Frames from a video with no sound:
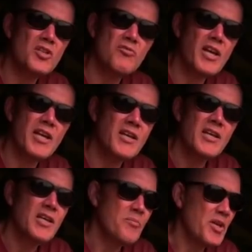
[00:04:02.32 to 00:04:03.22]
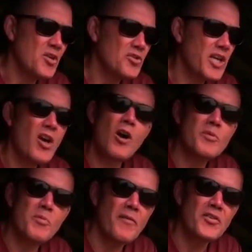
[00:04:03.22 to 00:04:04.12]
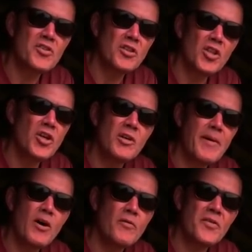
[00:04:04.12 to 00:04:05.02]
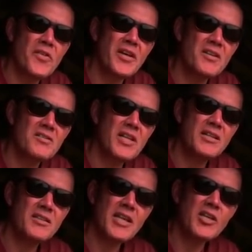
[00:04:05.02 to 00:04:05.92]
this rig because they can't be bothered to learn about other things. They